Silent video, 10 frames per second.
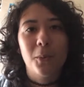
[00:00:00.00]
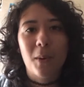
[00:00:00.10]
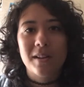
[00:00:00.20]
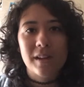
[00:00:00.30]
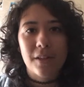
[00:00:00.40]

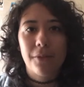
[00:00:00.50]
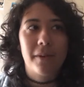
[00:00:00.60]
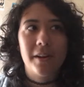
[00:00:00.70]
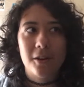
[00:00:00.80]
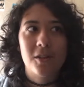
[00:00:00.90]
one day 3
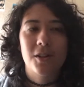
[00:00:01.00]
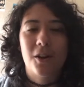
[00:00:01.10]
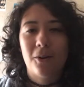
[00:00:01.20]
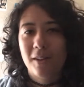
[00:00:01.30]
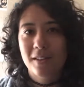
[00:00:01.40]
years
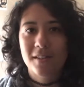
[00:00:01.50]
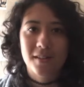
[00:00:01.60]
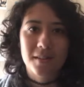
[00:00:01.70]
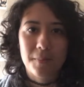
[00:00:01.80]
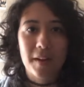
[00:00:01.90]
ago. Like, this
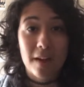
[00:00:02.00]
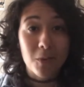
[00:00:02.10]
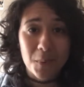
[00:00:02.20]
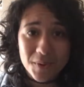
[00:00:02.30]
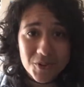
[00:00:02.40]
is something I've
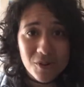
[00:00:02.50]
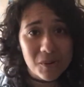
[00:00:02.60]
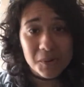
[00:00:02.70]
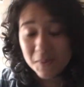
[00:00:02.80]
always struggled